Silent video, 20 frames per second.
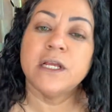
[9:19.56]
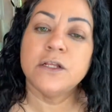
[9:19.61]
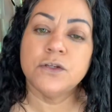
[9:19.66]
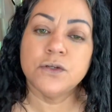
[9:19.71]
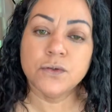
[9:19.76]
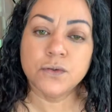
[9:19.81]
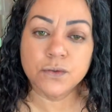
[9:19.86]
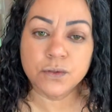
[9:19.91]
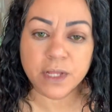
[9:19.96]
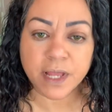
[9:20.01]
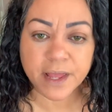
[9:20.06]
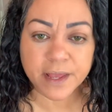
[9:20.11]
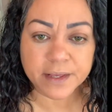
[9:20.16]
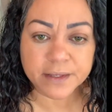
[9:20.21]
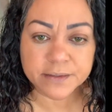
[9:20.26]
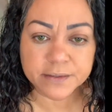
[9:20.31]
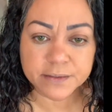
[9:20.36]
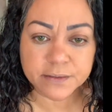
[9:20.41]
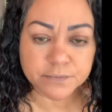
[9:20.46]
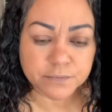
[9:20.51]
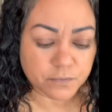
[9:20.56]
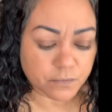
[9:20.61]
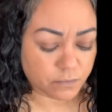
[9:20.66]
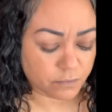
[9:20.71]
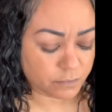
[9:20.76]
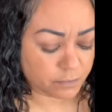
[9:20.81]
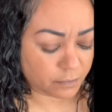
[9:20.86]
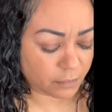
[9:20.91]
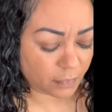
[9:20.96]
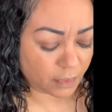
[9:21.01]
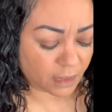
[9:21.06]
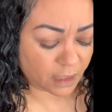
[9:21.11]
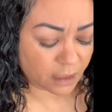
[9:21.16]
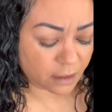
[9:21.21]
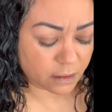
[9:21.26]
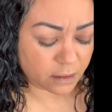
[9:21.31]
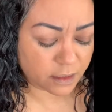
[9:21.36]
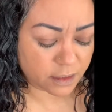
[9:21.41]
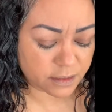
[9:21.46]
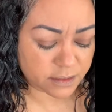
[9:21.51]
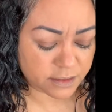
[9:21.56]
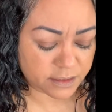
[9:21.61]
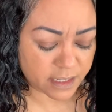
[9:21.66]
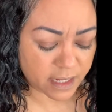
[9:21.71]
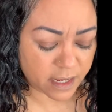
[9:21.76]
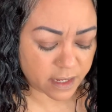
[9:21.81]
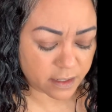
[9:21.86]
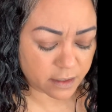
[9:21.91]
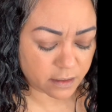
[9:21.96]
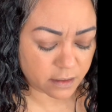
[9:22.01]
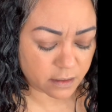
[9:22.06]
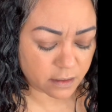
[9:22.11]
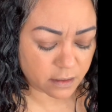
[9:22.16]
do next is that